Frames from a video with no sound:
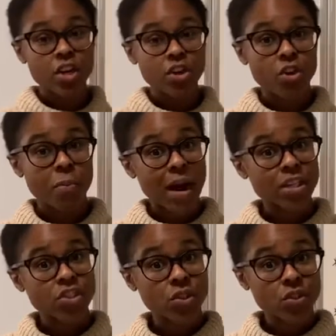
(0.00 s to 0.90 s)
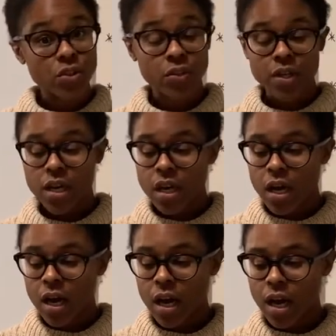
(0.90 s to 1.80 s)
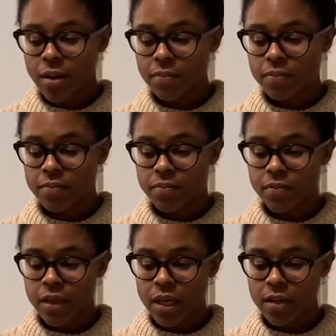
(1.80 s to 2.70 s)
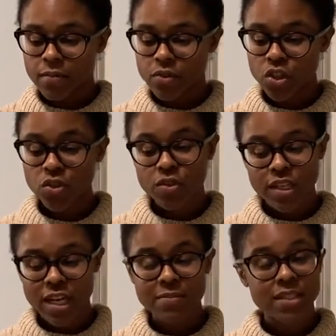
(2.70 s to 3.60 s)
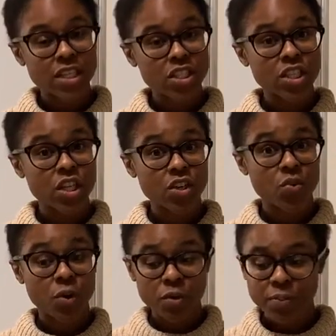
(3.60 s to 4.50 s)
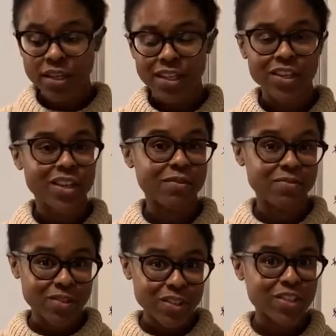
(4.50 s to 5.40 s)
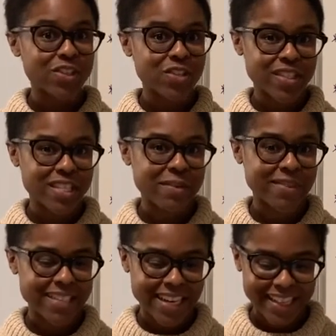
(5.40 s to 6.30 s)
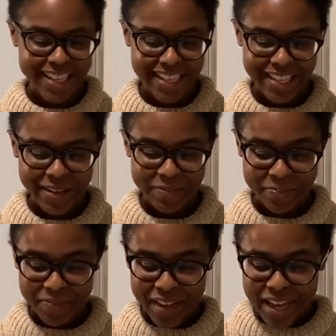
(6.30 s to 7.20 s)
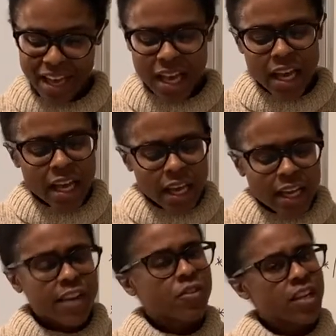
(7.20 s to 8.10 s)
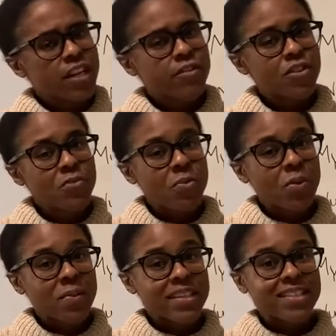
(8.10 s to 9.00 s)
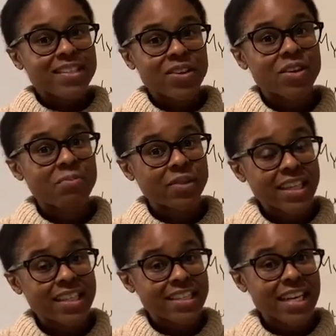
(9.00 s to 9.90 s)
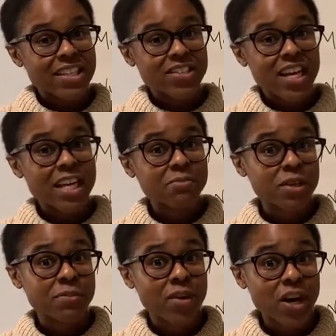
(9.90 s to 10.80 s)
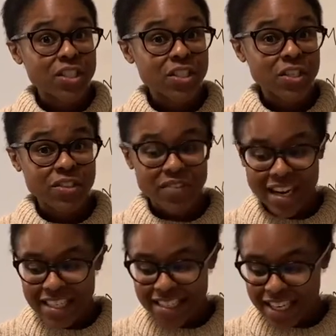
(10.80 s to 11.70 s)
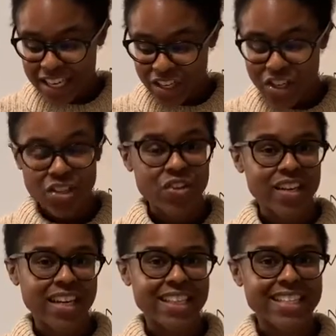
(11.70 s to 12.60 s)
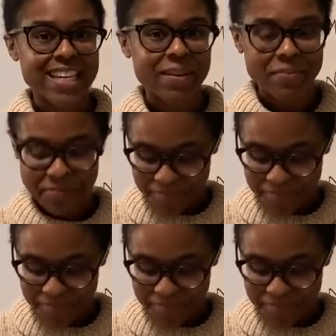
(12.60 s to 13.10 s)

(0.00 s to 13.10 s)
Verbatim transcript: in your My Journal, um, um journal time section in your workbook, you can do the same exact thing there. If you need a few more moments to complete this exercise, press pause on your device, and you can do that at this time.